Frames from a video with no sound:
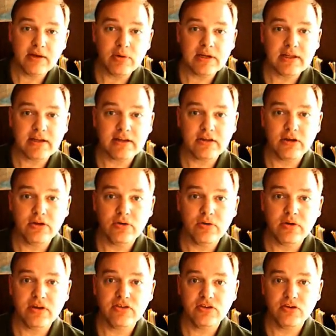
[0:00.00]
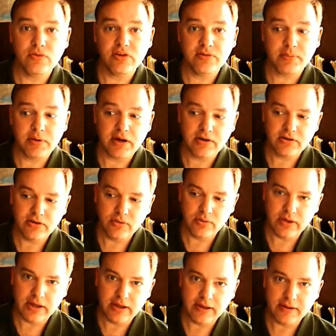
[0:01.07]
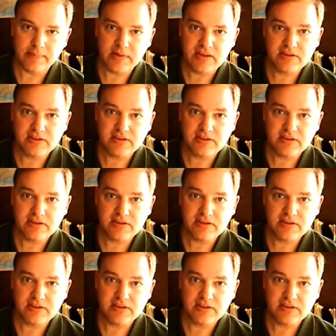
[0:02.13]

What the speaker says: what I'd like to do is to respond to a